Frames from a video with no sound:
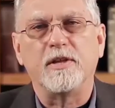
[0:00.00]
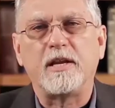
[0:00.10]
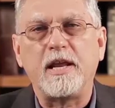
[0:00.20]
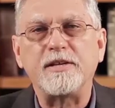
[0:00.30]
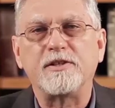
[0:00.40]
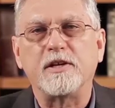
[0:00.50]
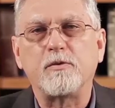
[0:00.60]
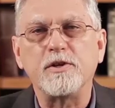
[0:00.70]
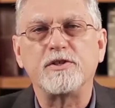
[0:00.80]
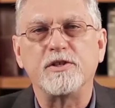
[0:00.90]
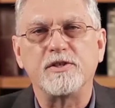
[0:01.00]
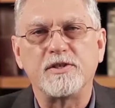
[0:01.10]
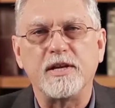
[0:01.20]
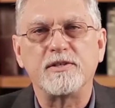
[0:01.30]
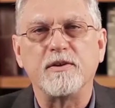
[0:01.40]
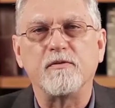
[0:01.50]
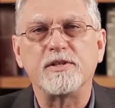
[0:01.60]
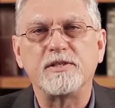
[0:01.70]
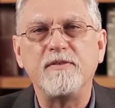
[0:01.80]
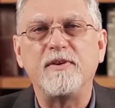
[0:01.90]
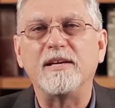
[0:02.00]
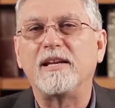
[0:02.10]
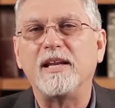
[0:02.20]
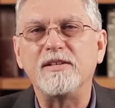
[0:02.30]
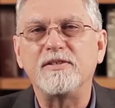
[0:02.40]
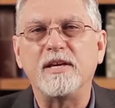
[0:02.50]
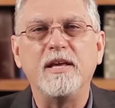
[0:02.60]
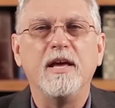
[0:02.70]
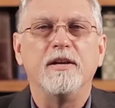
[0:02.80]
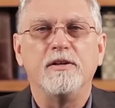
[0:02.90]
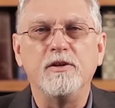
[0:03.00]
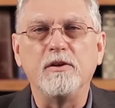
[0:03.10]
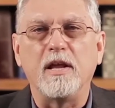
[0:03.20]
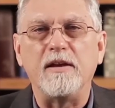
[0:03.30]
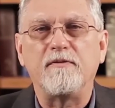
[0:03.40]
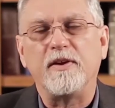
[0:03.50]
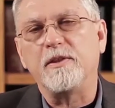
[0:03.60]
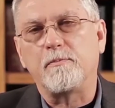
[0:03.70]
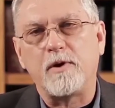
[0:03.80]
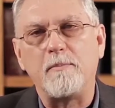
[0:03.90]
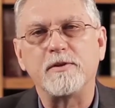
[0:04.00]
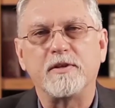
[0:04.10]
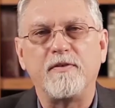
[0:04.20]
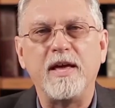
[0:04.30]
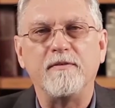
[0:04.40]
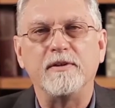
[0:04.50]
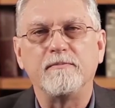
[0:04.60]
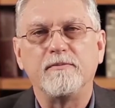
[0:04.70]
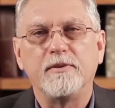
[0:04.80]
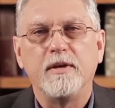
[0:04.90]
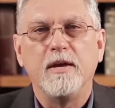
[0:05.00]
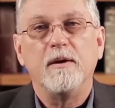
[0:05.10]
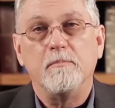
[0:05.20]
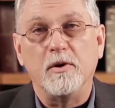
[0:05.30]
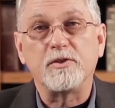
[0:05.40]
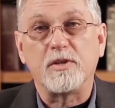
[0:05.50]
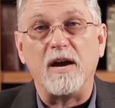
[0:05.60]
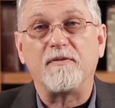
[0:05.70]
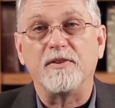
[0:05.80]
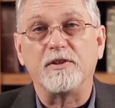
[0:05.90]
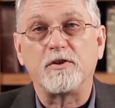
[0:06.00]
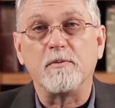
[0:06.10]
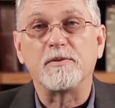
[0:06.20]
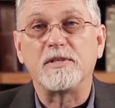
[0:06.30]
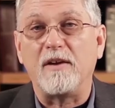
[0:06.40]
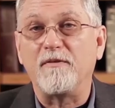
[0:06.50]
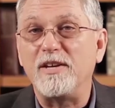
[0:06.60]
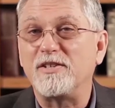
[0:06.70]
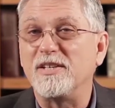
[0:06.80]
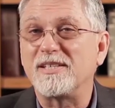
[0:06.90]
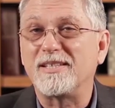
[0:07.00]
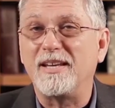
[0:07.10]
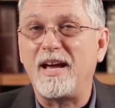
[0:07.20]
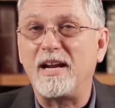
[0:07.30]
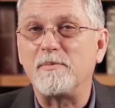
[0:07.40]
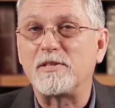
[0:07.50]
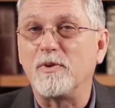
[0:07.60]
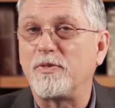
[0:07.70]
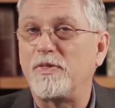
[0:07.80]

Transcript: in the classic Christian sense of receiving cleansing, new life, and the promise of heaven. Most often the term salvation is synonymous with